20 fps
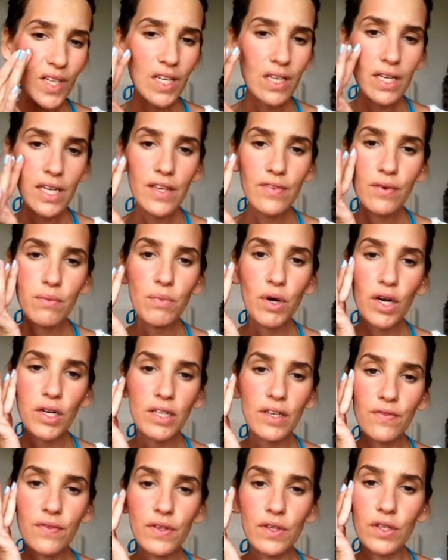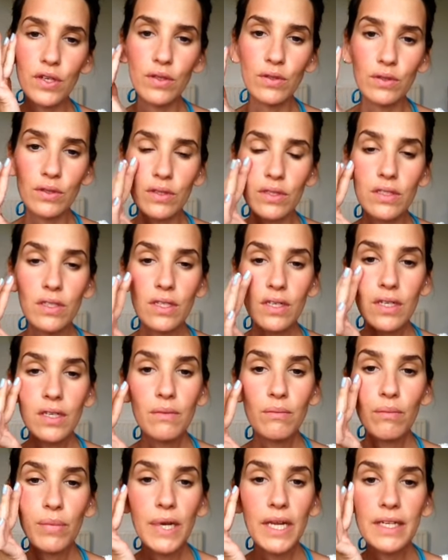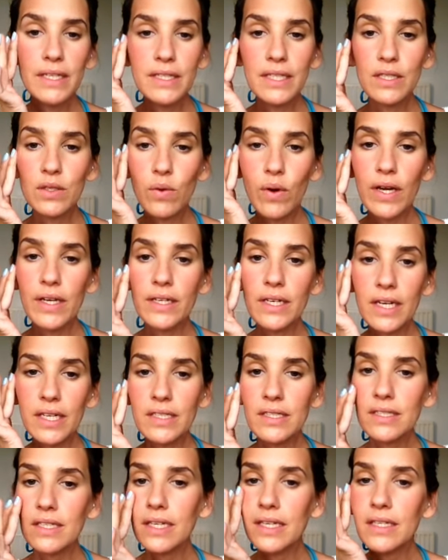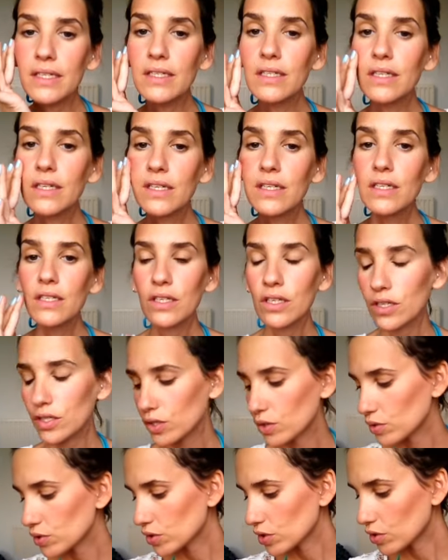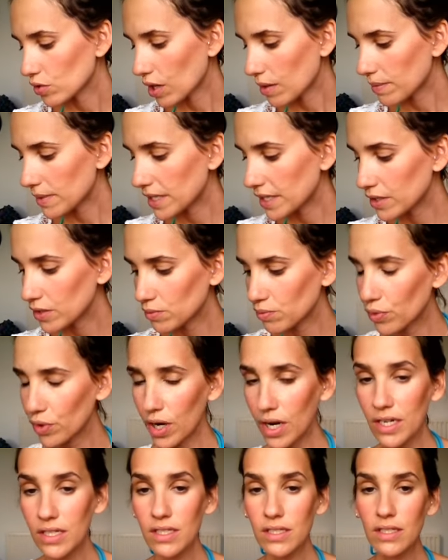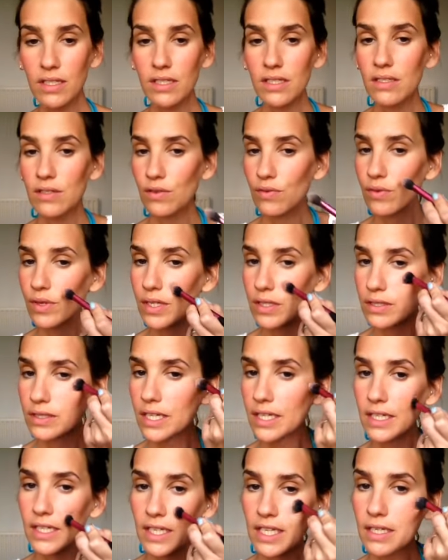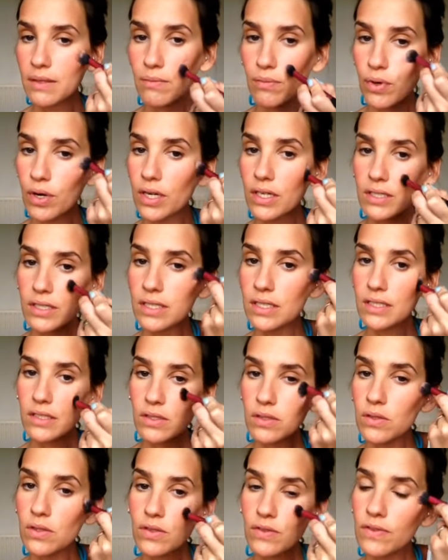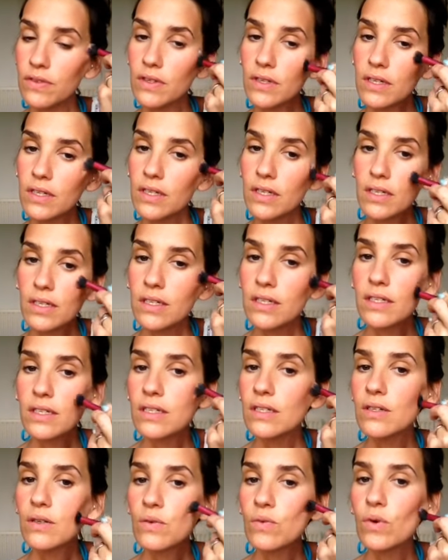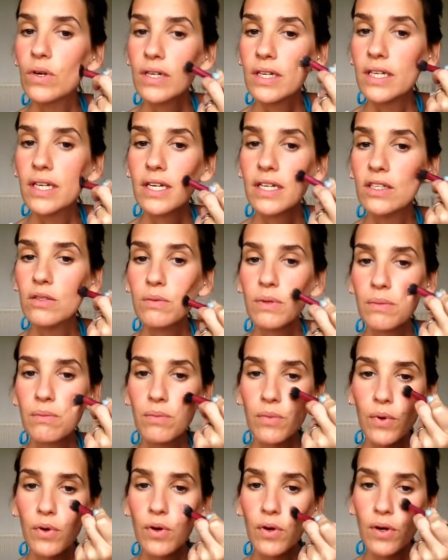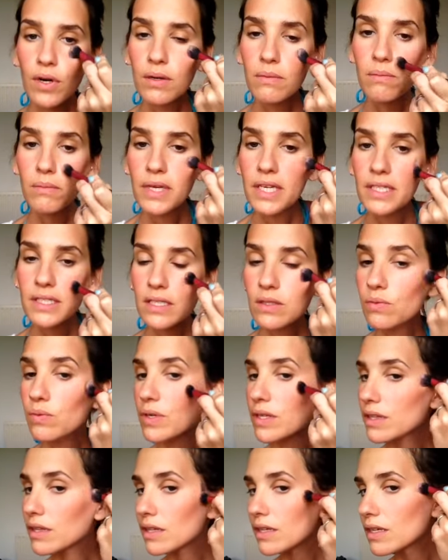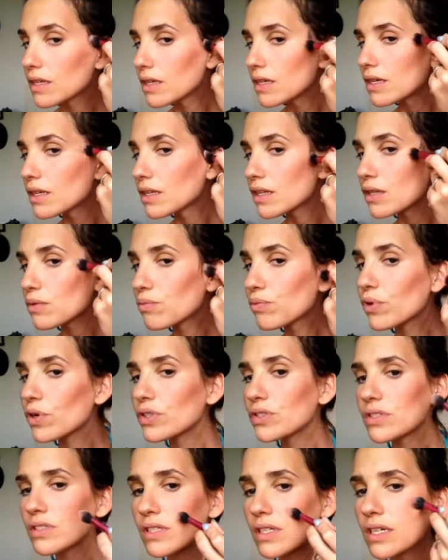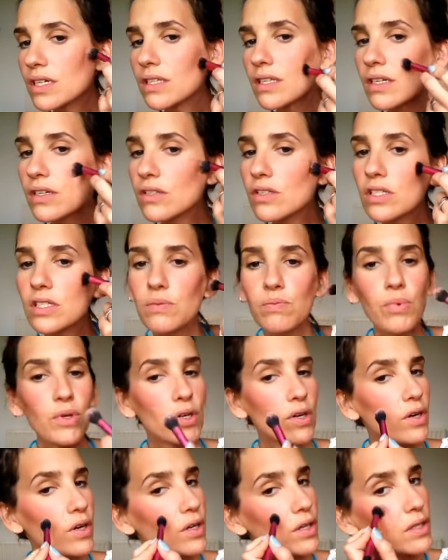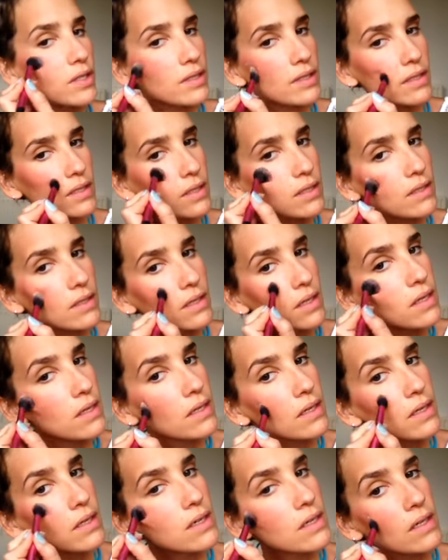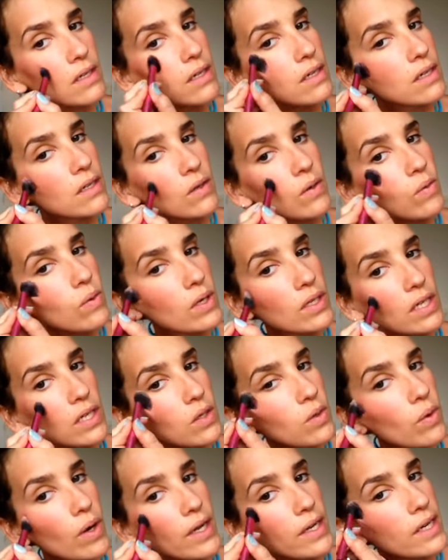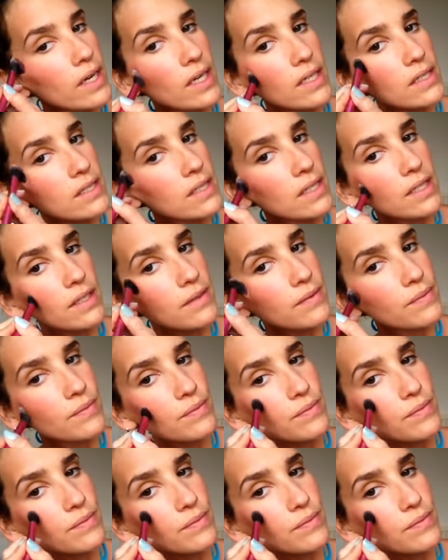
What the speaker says: leave a mark if you don't blend it quite nicely. You can also grab a little brush, this is a Real Technique brush, and sort of work it a little bit more and mix it with the bronzer that you just put on. Work it quite nicely.